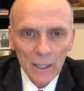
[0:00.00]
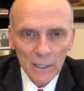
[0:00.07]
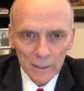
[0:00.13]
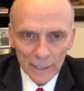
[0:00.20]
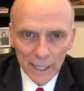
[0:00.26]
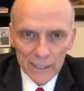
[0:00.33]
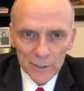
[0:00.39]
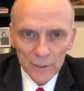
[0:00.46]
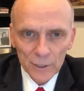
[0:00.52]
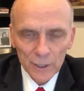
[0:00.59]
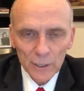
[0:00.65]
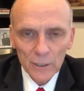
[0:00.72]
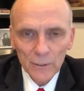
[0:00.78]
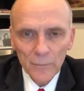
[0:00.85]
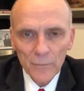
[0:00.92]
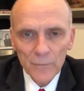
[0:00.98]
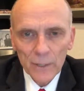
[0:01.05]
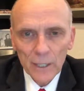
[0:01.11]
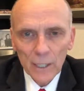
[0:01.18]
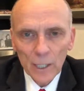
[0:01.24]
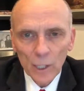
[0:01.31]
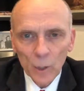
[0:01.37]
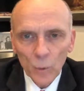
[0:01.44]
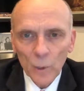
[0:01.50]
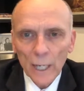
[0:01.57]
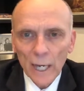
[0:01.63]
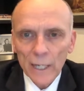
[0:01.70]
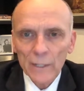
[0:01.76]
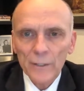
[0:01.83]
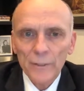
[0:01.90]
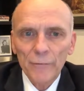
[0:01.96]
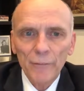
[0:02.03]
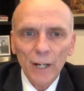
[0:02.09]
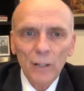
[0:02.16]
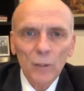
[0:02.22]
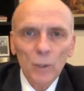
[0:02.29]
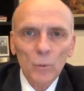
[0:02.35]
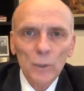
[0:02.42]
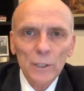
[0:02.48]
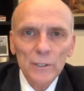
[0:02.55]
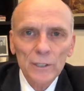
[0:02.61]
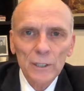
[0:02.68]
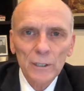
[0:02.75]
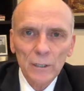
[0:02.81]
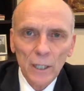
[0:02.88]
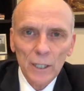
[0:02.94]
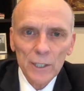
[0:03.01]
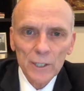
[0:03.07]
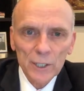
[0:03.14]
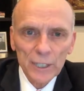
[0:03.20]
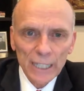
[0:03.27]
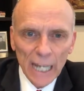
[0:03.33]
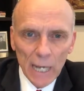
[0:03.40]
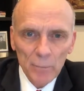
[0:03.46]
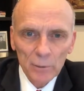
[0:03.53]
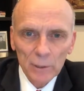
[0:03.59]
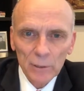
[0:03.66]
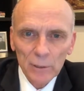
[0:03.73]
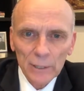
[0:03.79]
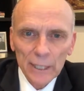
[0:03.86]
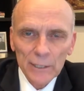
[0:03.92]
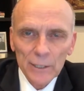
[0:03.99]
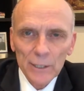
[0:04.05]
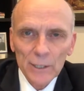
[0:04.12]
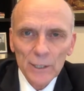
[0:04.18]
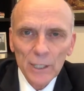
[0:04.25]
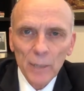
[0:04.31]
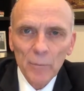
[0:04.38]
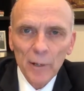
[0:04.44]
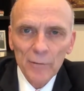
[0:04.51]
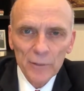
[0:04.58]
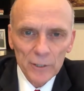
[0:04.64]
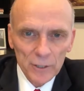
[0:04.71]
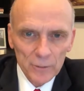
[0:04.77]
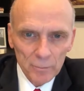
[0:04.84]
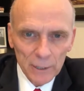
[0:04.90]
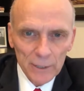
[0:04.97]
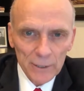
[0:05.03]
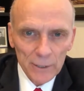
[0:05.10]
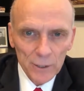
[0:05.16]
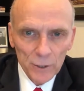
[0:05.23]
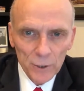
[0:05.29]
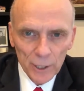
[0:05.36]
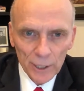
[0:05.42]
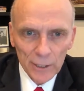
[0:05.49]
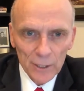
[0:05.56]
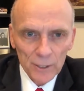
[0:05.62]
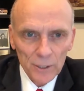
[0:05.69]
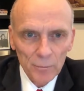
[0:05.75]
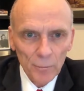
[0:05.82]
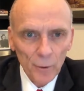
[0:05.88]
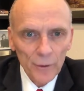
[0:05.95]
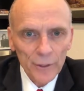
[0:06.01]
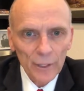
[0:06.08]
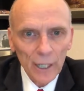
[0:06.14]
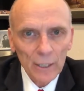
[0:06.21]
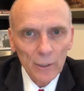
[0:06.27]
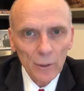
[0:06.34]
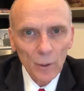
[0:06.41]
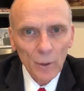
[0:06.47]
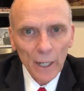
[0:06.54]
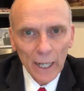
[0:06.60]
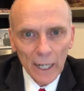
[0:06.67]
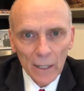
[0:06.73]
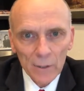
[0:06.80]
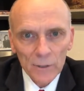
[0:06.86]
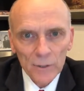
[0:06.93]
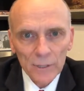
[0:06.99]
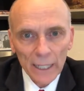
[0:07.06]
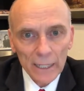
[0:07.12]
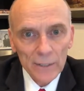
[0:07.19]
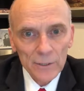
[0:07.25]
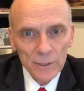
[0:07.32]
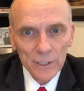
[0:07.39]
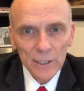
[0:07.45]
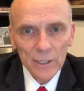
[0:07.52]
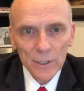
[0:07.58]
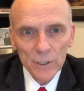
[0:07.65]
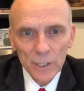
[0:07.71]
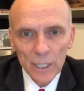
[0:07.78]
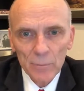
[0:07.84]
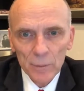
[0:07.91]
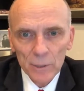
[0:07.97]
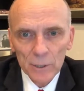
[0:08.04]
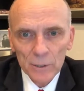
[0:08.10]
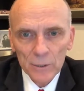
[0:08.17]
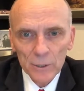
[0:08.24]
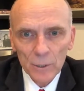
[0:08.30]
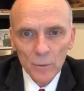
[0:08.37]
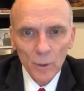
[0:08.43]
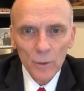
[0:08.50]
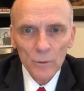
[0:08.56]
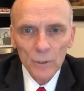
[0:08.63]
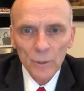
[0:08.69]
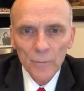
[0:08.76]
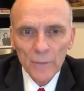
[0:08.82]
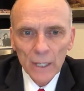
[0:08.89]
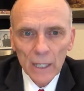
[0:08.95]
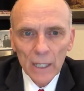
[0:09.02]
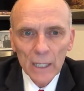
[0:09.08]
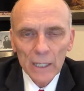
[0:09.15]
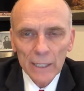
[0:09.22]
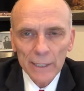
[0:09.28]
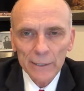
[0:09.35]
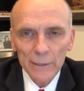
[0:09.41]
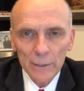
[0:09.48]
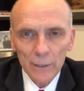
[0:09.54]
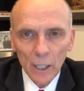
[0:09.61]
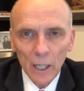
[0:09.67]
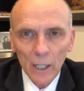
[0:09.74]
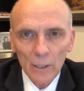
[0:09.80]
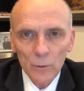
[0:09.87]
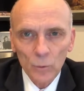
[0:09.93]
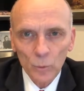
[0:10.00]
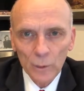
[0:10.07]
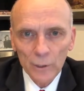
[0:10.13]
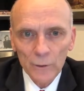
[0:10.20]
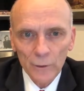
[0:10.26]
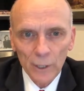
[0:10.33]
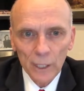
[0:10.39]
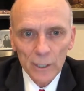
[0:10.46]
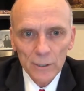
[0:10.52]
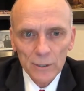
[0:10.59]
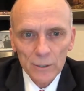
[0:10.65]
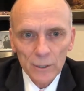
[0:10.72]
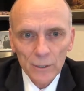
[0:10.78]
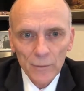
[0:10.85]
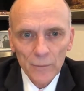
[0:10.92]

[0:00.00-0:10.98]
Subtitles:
Last year, we added the following words in large capital letters above the speaker's chairs in both the Idaho House and Senate chambers, quote, In God we trust.